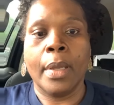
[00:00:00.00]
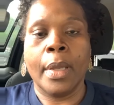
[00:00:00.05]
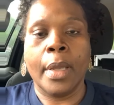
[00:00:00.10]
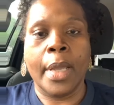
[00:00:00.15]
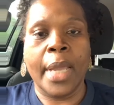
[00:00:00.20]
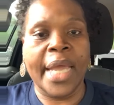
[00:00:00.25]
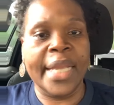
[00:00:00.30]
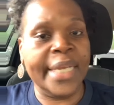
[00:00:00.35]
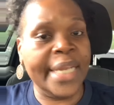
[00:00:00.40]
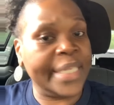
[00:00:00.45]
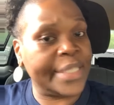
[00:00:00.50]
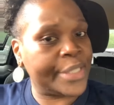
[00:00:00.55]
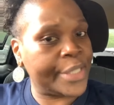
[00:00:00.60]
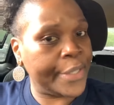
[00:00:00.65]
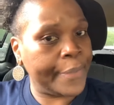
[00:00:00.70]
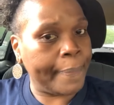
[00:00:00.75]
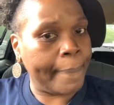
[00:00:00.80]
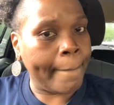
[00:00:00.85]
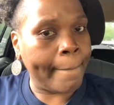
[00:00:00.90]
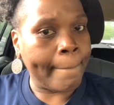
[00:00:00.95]
And
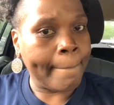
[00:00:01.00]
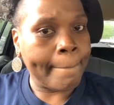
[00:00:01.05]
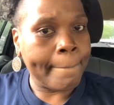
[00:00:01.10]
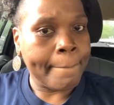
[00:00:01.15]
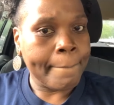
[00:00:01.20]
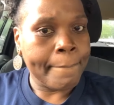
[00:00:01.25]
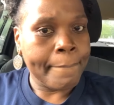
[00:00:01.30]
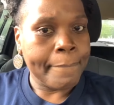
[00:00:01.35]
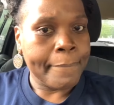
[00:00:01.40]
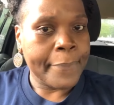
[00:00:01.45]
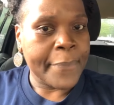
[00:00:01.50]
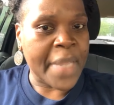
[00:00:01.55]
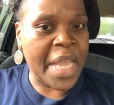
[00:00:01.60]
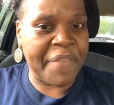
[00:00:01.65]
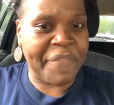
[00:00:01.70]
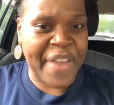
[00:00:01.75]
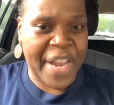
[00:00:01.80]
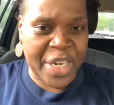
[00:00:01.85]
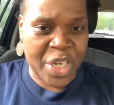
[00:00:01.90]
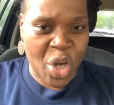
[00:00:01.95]
listen,
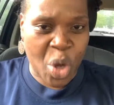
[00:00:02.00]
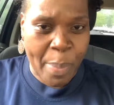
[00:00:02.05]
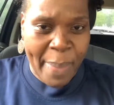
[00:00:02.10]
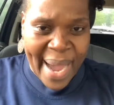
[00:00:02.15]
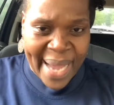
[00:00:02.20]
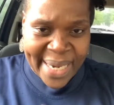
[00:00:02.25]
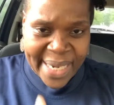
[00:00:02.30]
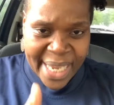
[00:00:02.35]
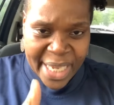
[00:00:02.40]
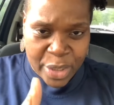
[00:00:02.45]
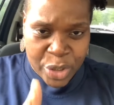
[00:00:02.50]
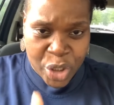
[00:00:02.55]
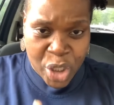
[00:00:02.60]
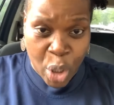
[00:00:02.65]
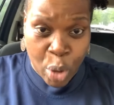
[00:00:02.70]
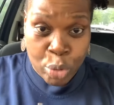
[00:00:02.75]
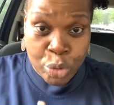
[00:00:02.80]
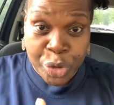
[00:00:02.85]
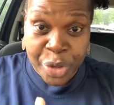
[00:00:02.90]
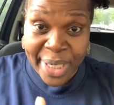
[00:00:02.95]
if ain't nobody else
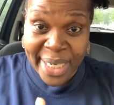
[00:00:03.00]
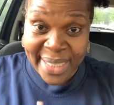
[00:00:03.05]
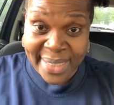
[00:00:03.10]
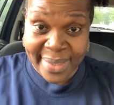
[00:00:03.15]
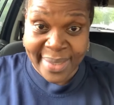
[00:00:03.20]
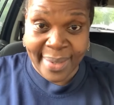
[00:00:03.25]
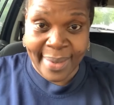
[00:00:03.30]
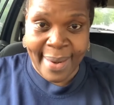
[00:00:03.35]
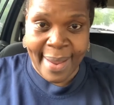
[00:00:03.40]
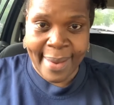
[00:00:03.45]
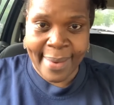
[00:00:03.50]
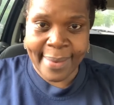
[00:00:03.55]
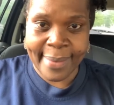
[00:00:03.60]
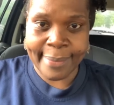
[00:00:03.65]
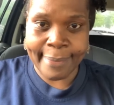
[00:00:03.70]
told you this today,